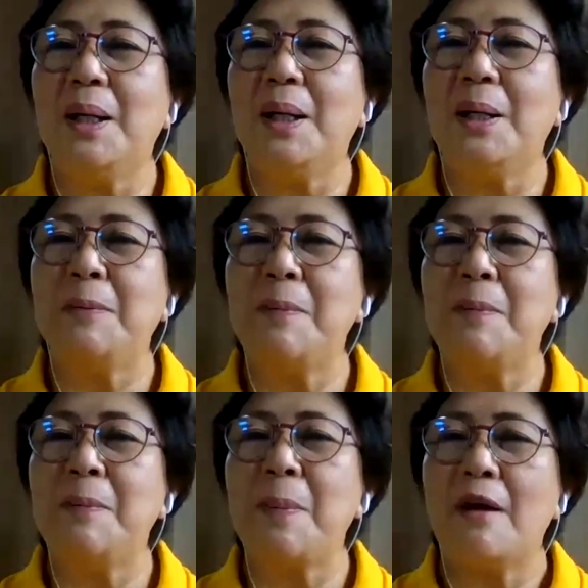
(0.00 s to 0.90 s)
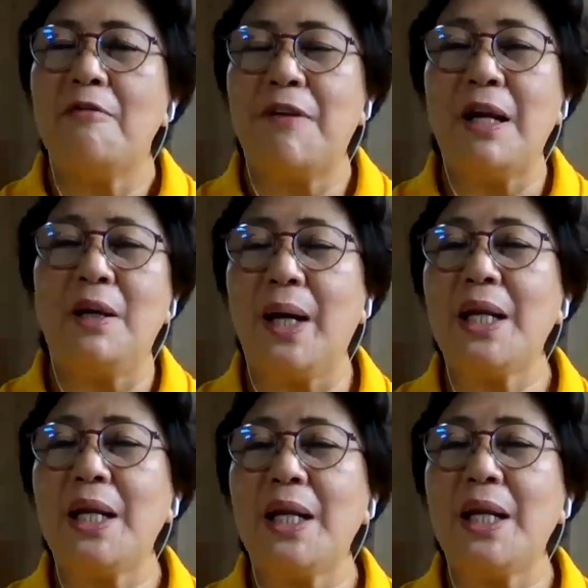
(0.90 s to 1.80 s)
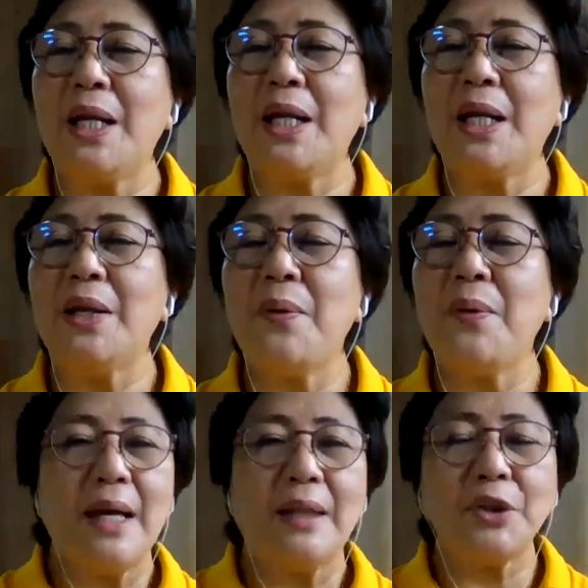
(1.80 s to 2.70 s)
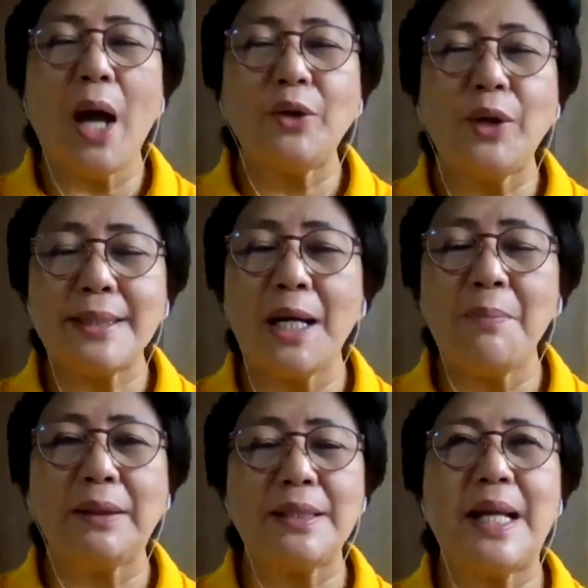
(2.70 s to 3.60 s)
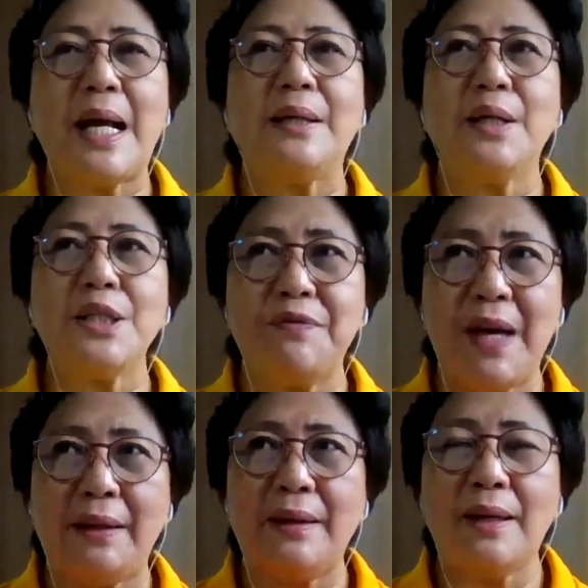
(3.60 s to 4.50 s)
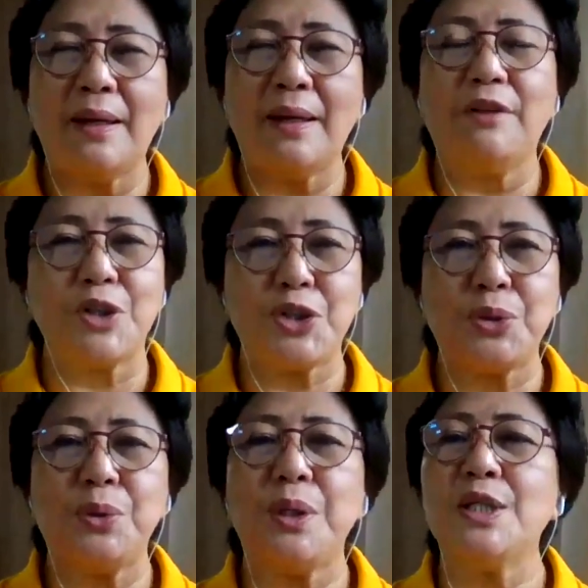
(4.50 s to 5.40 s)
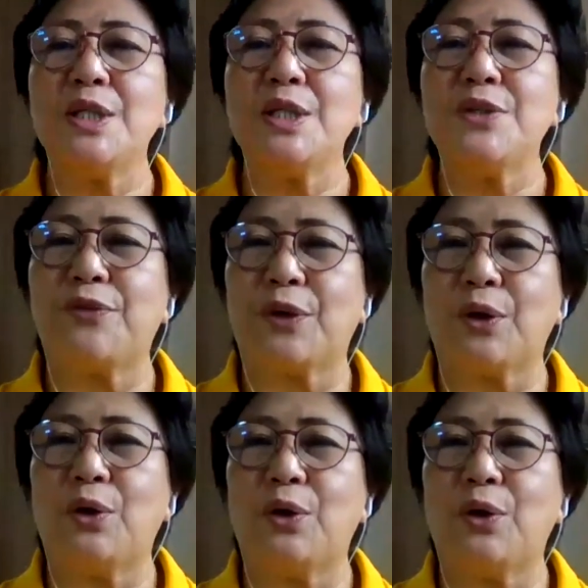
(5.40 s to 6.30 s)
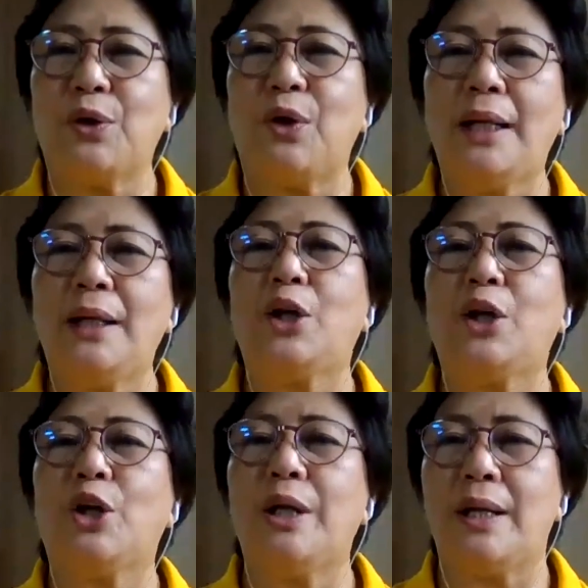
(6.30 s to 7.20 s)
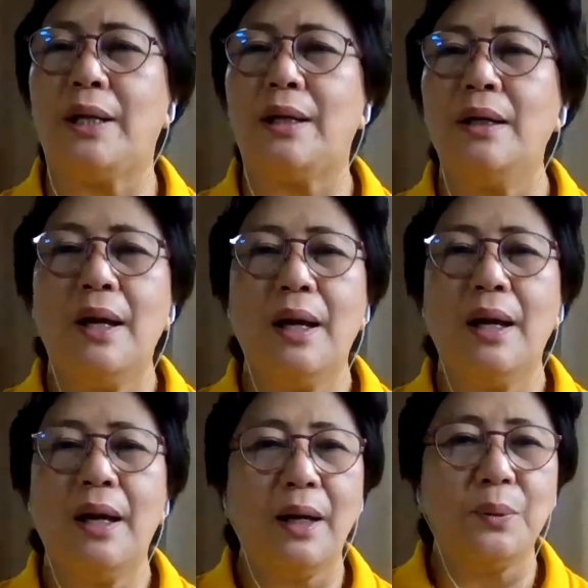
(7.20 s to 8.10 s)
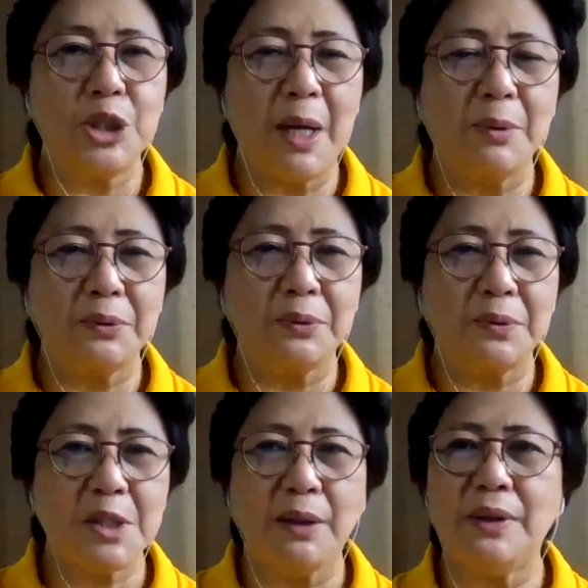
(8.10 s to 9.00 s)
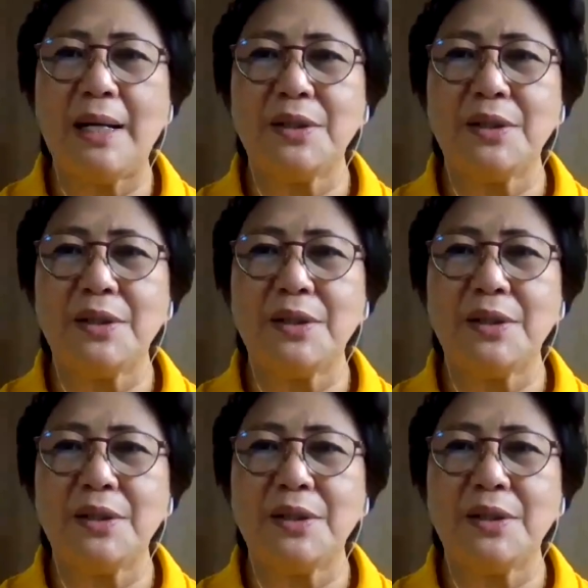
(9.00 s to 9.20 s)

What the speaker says: follow. Anyway, They were asking about the standards of etiquette for students for online learning. Would you be able to